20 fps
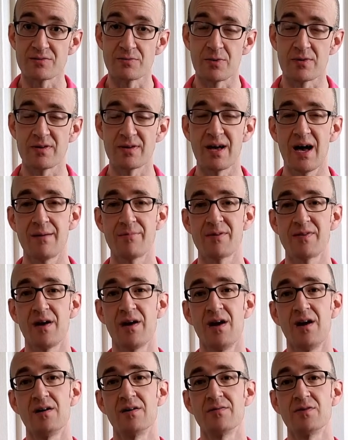We're really happy that
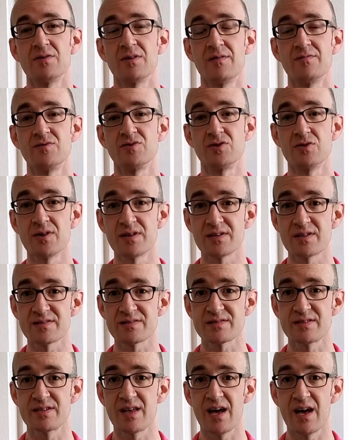all of you have joined us
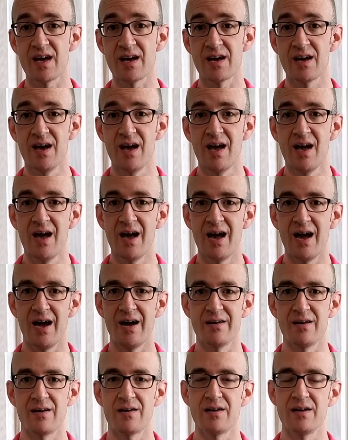today
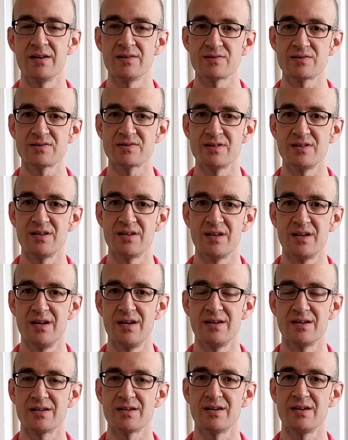and are interested
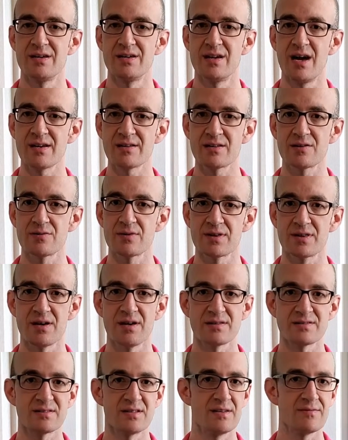in connecting with
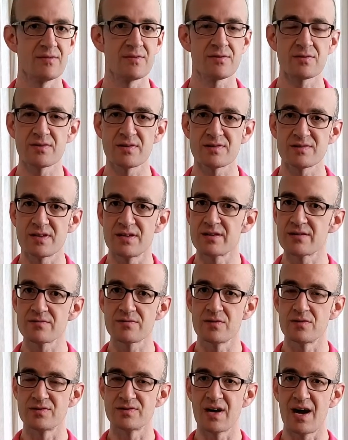us even through this
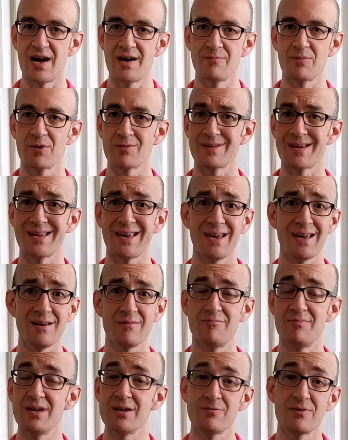interlude time where we can't
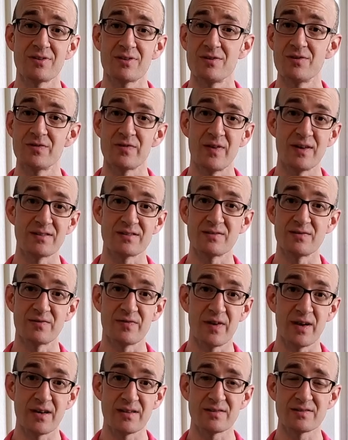meet with you face to
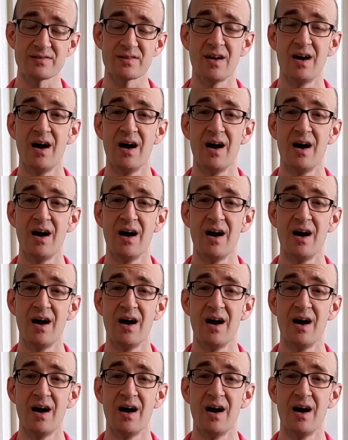face.